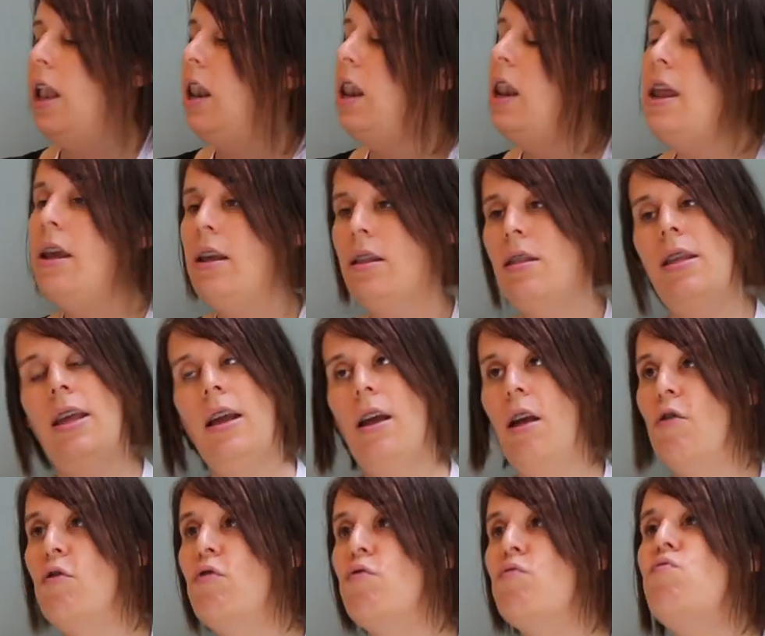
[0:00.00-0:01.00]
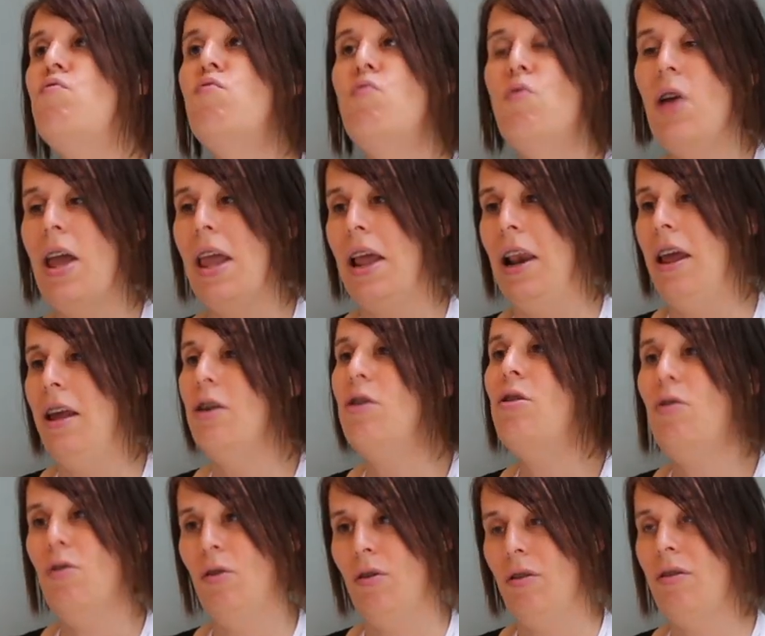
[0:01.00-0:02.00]
LinkedIn is really
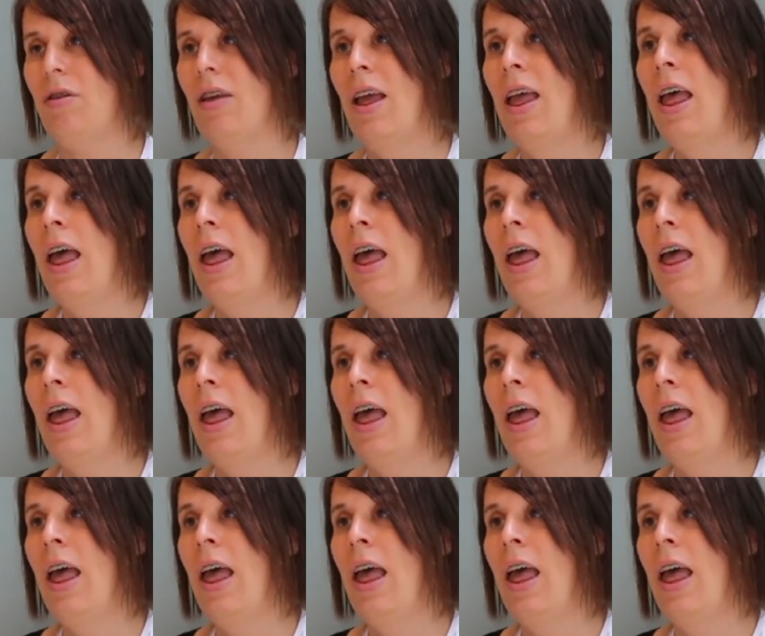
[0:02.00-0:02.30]
good.